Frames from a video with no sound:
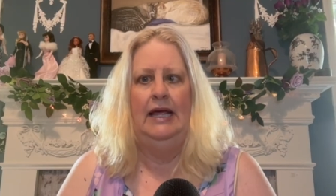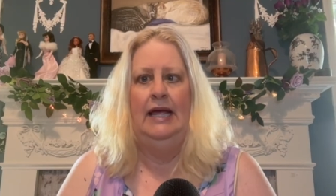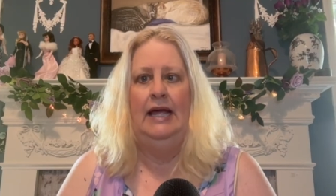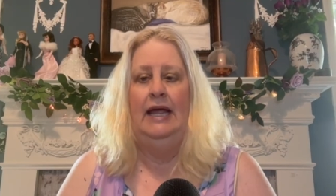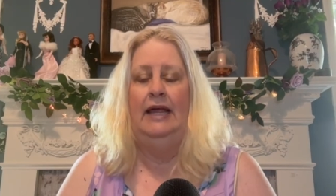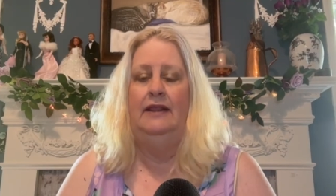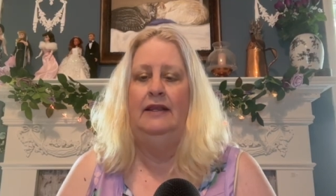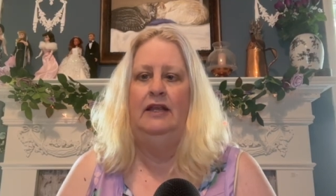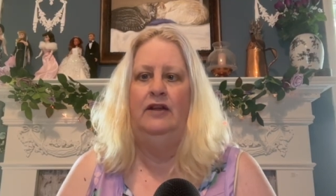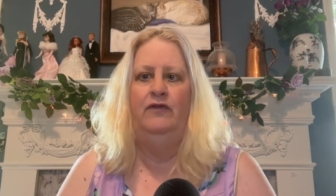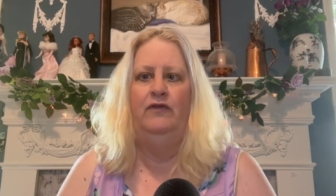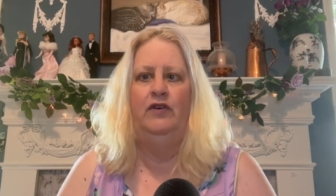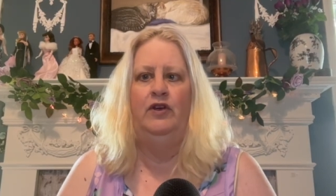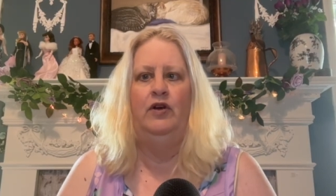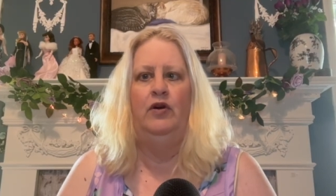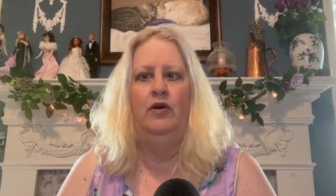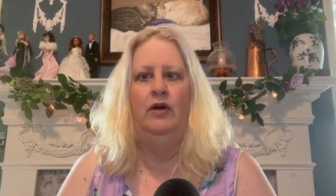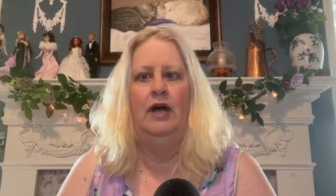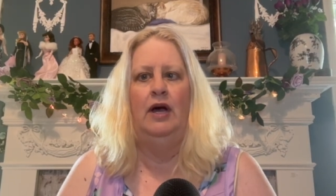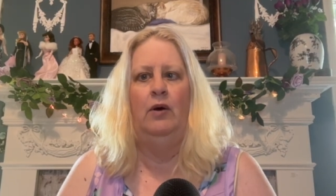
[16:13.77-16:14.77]
and then
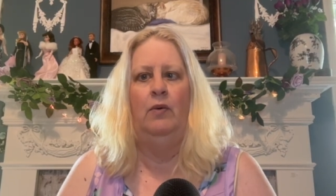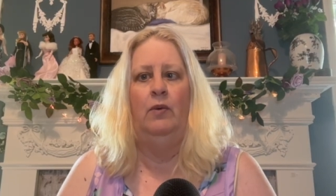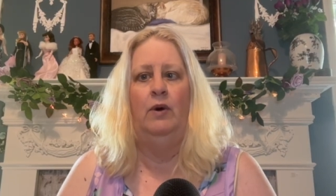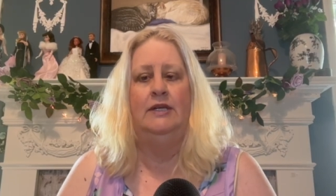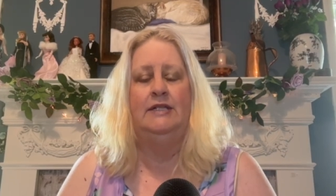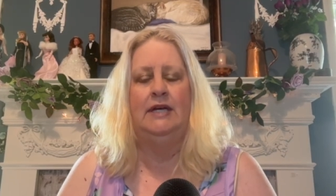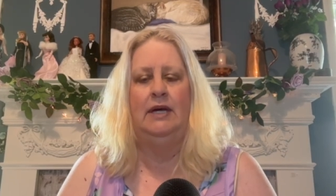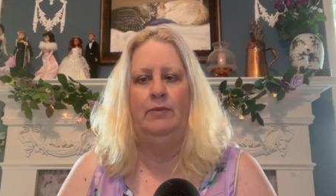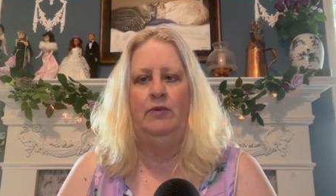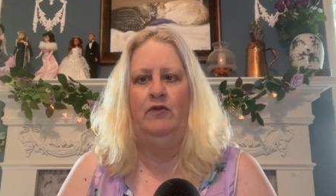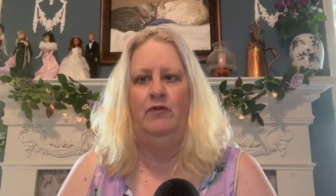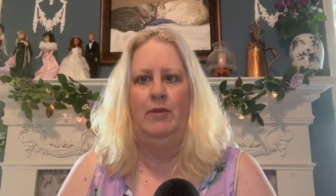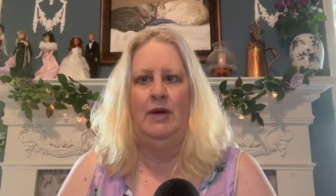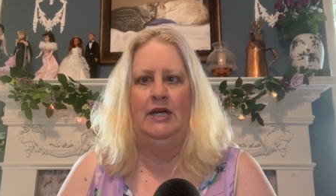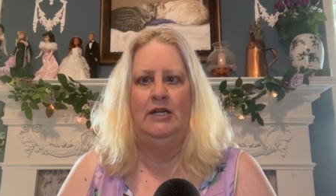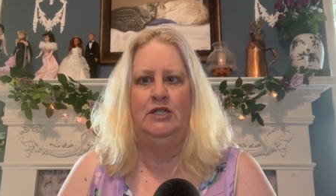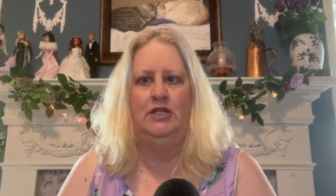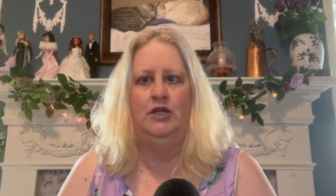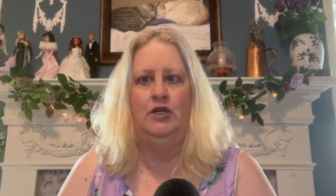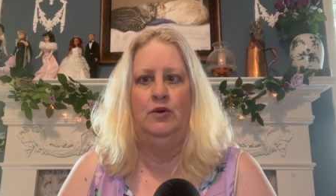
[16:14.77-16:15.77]
figure out what type of
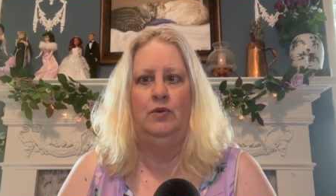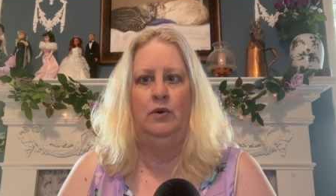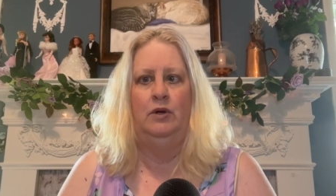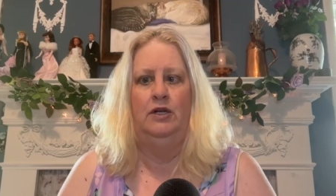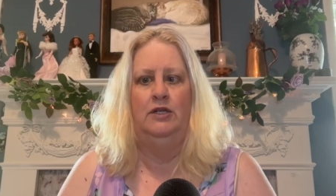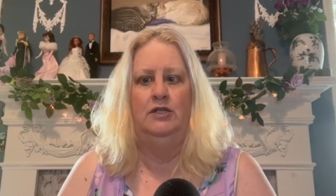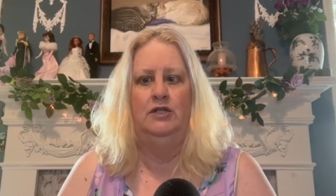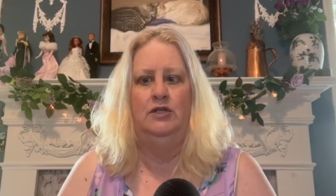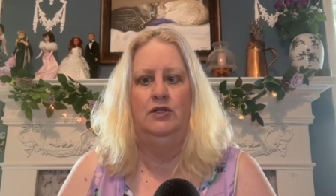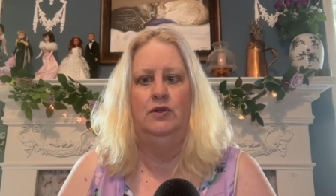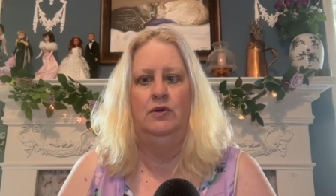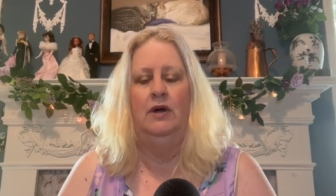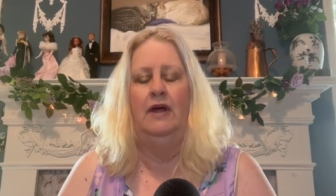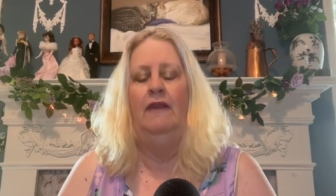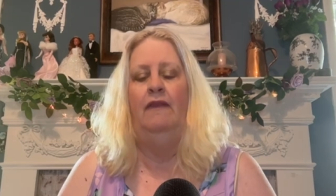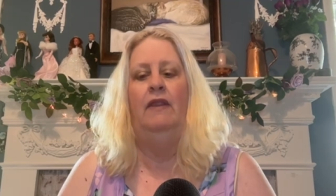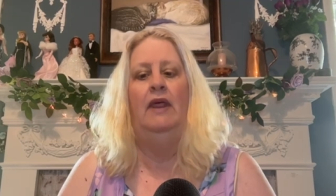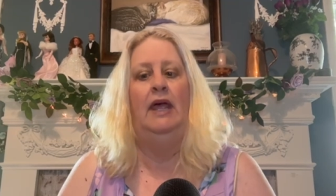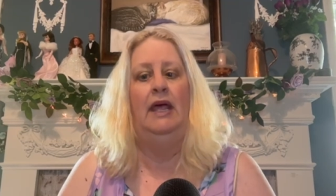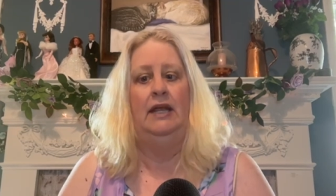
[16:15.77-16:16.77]
magic you want to do,
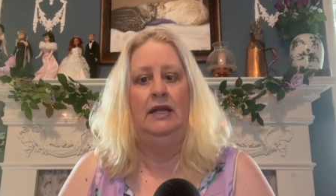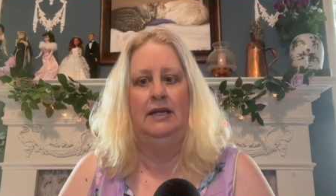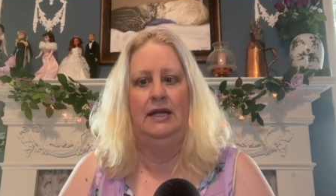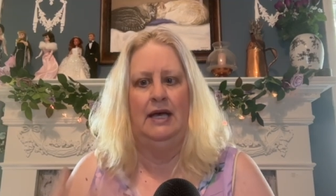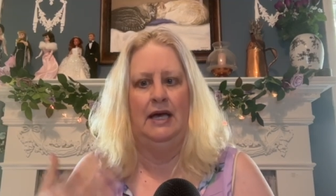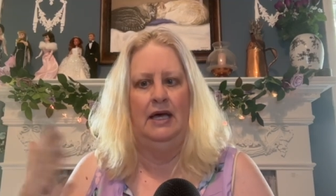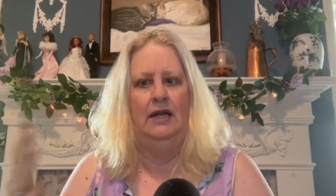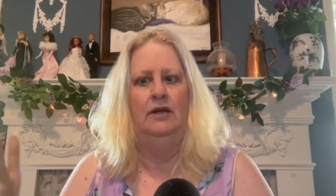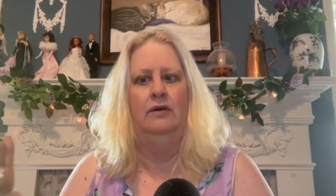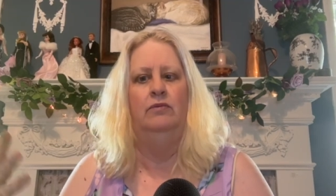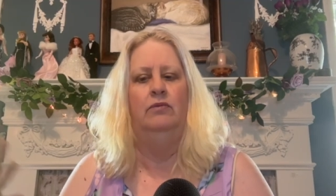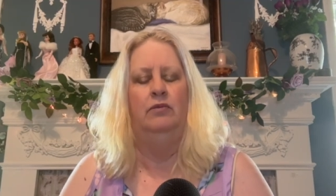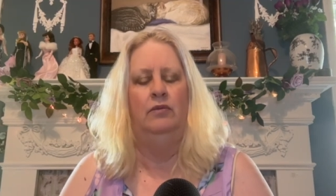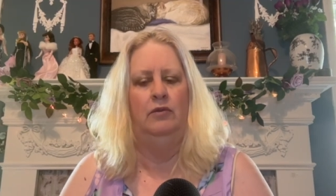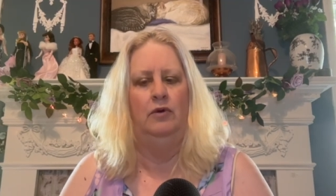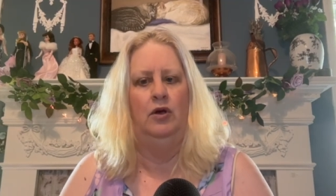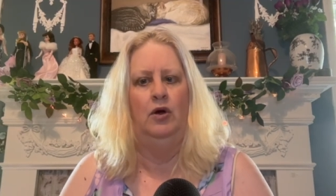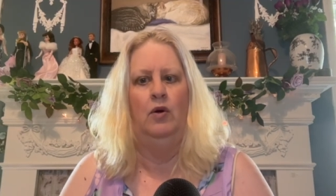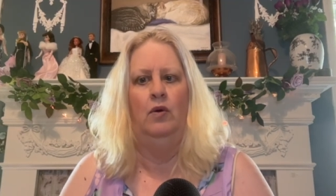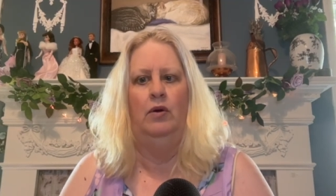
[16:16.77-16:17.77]
and then kind of
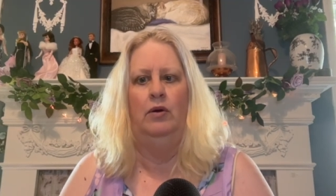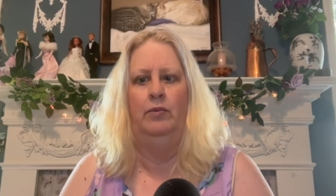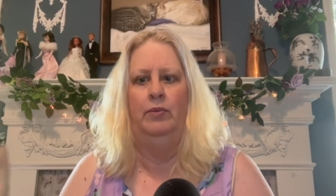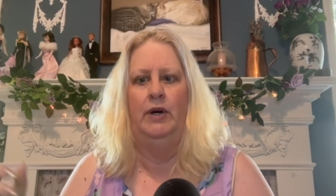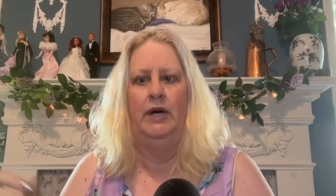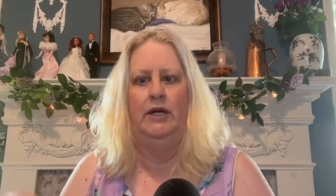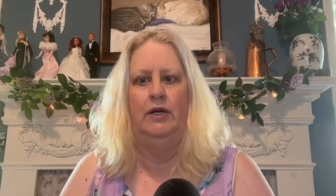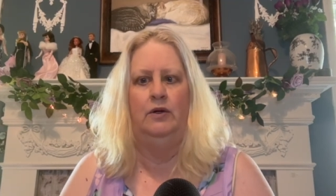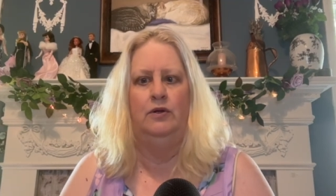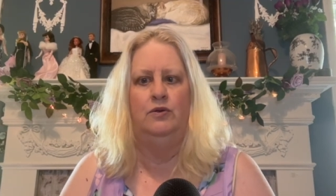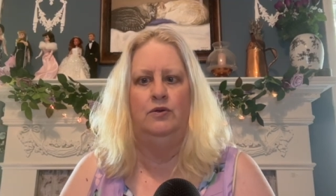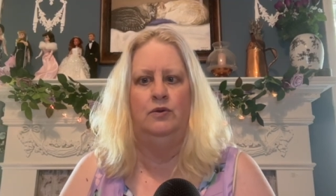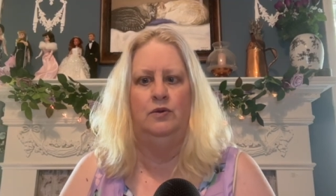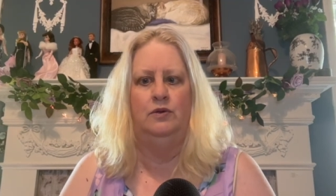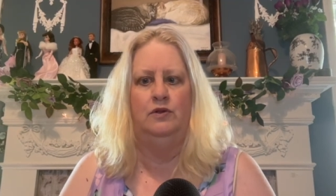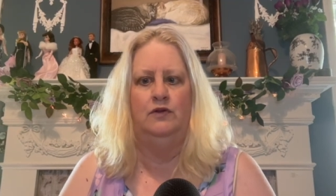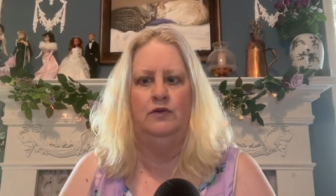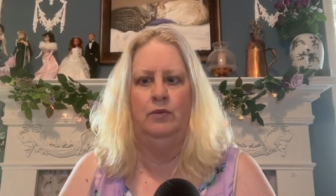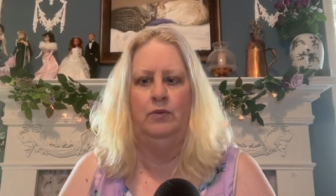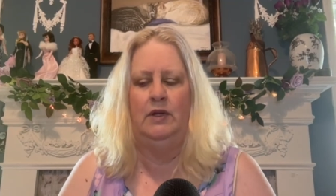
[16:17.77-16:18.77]
go and buy your tools
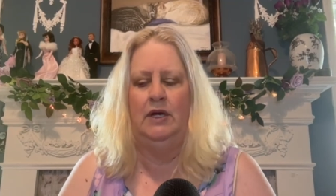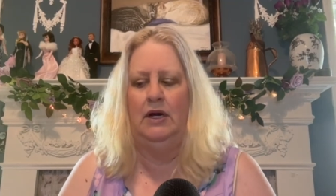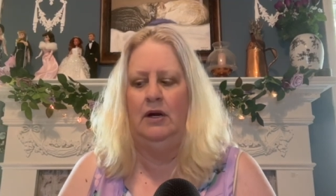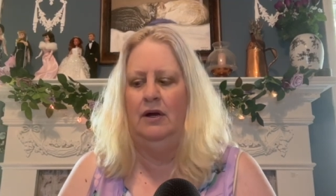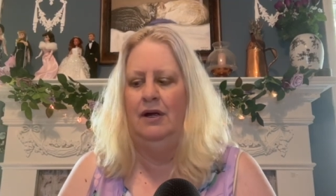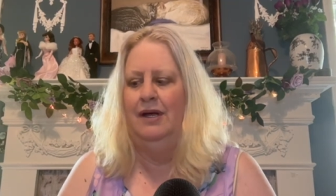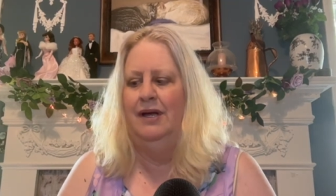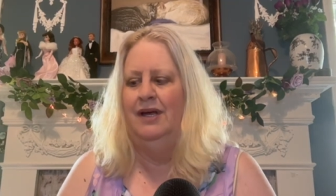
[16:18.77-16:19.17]
from there.